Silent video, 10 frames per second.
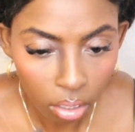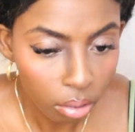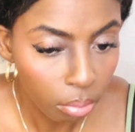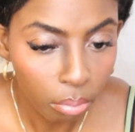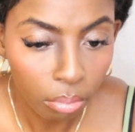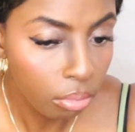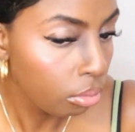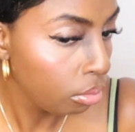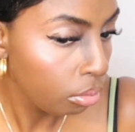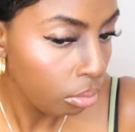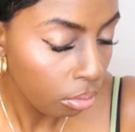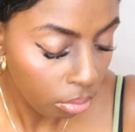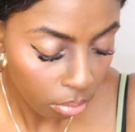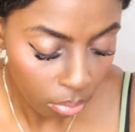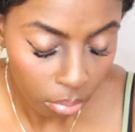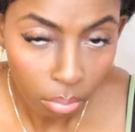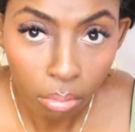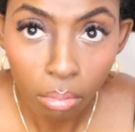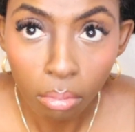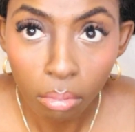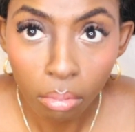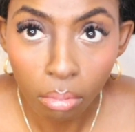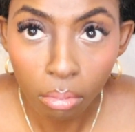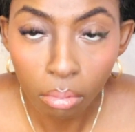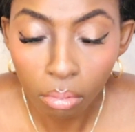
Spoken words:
(no one is talking)